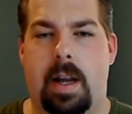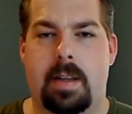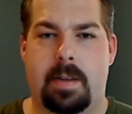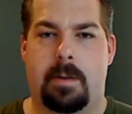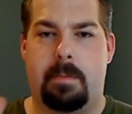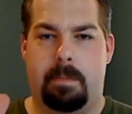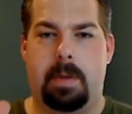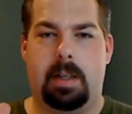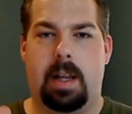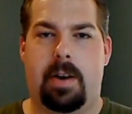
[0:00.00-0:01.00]
guys?
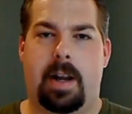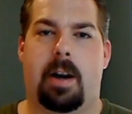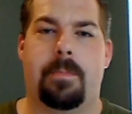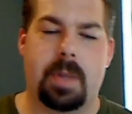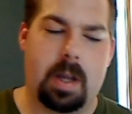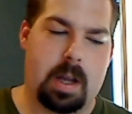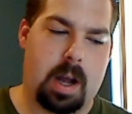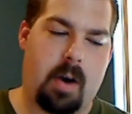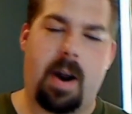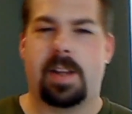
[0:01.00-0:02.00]
Big Larry here.
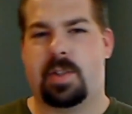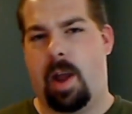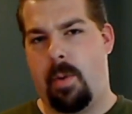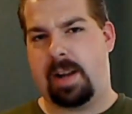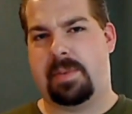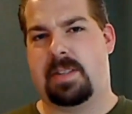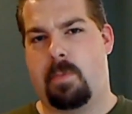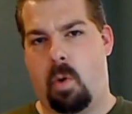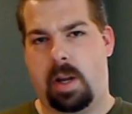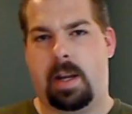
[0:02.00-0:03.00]
All right, so I wake up this
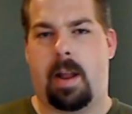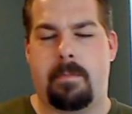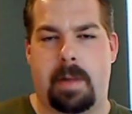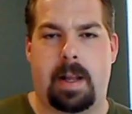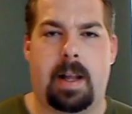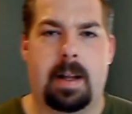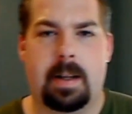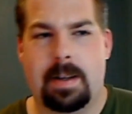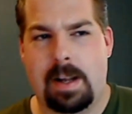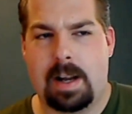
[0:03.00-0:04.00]
morning. I'm,
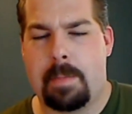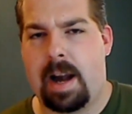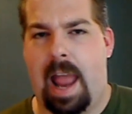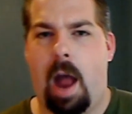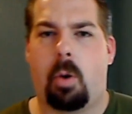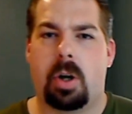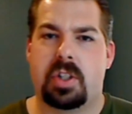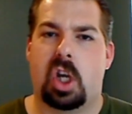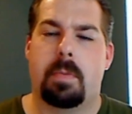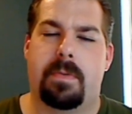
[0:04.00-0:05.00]
got about an hour or
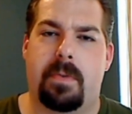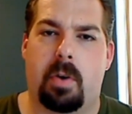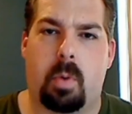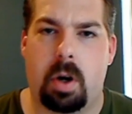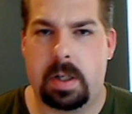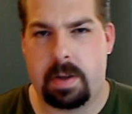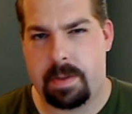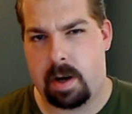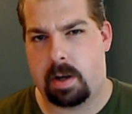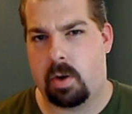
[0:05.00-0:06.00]
so before work, so I
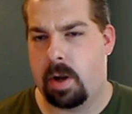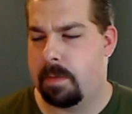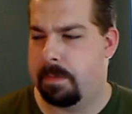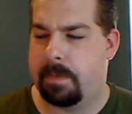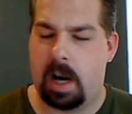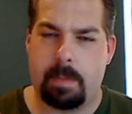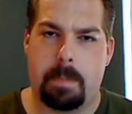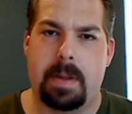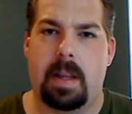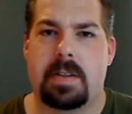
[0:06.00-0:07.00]
thought I'd go ahead and fire my
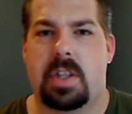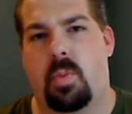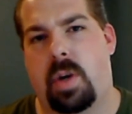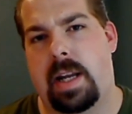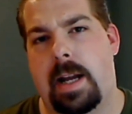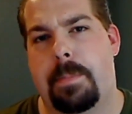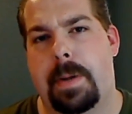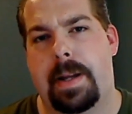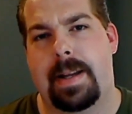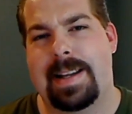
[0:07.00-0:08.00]
PS3 up,
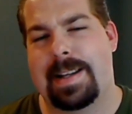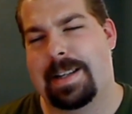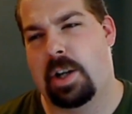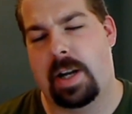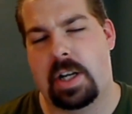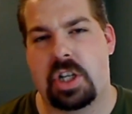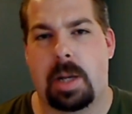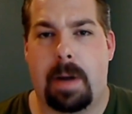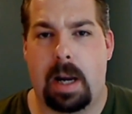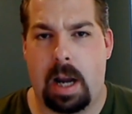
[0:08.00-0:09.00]
go ahead and
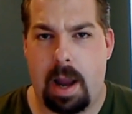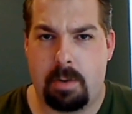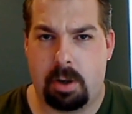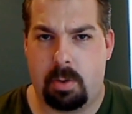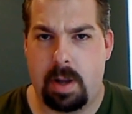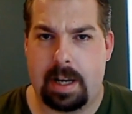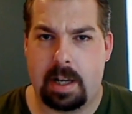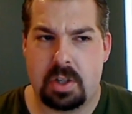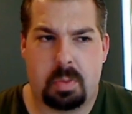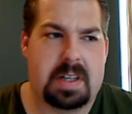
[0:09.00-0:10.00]
jump online real quick,
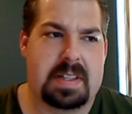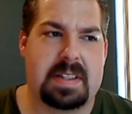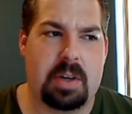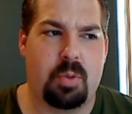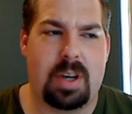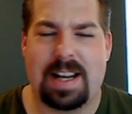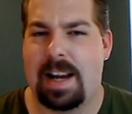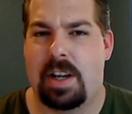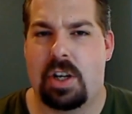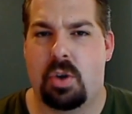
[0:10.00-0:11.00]
and just want to see what
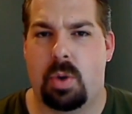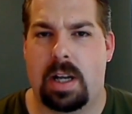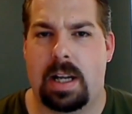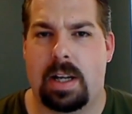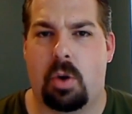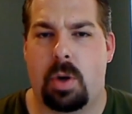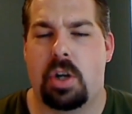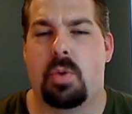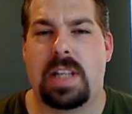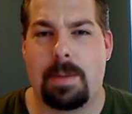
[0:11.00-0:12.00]
kind of new or
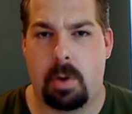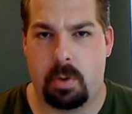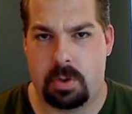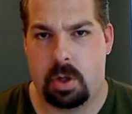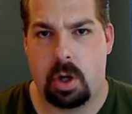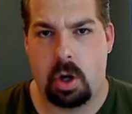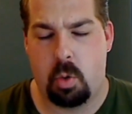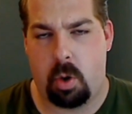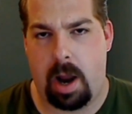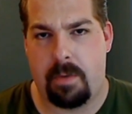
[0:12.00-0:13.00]
what new demos
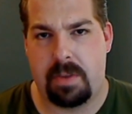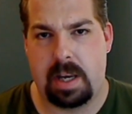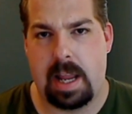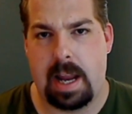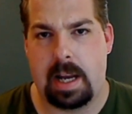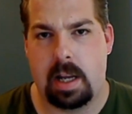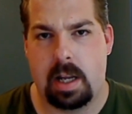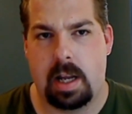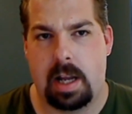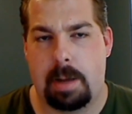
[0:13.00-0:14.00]
were out for the day,
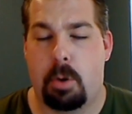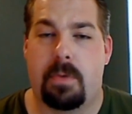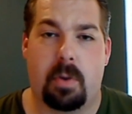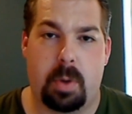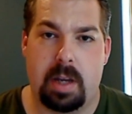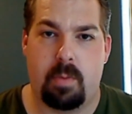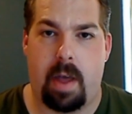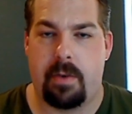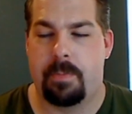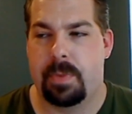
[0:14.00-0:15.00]
or for the week
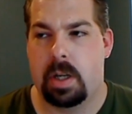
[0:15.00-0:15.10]
rather.